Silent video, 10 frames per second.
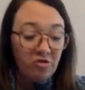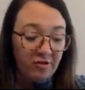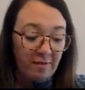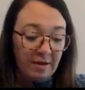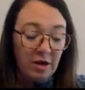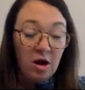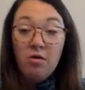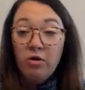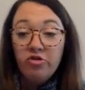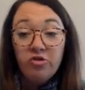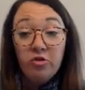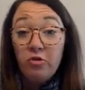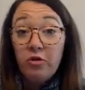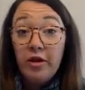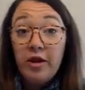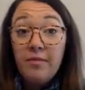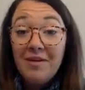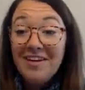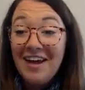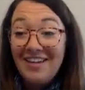just let me know or just Google it
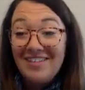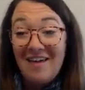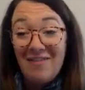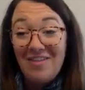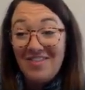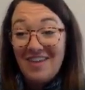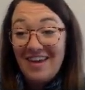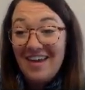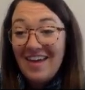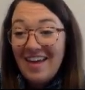because everything